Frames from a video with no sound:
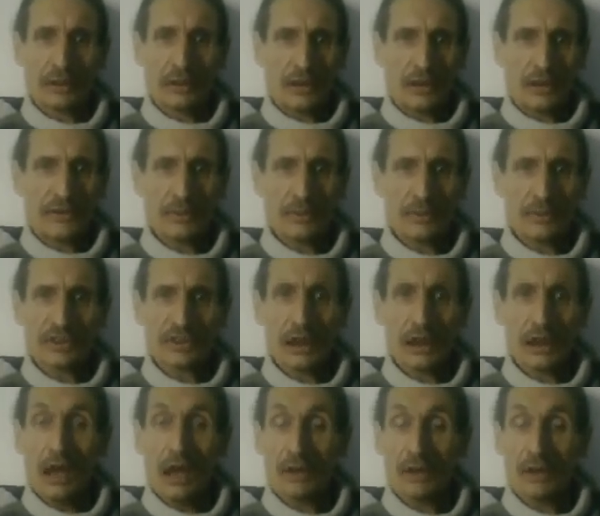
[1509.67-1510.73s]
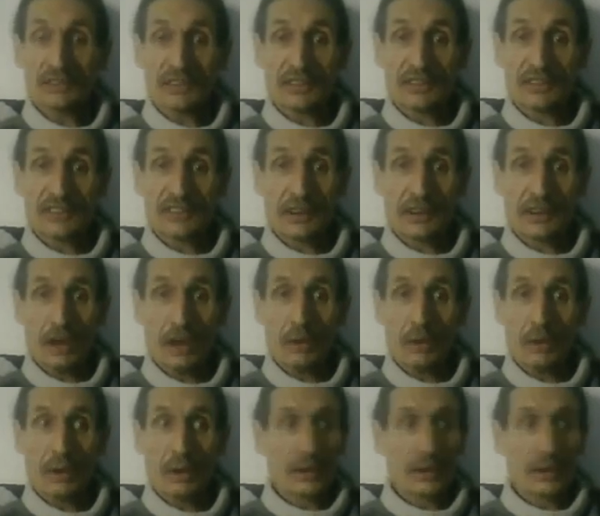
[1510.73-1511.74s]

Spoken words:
if he was going to continue,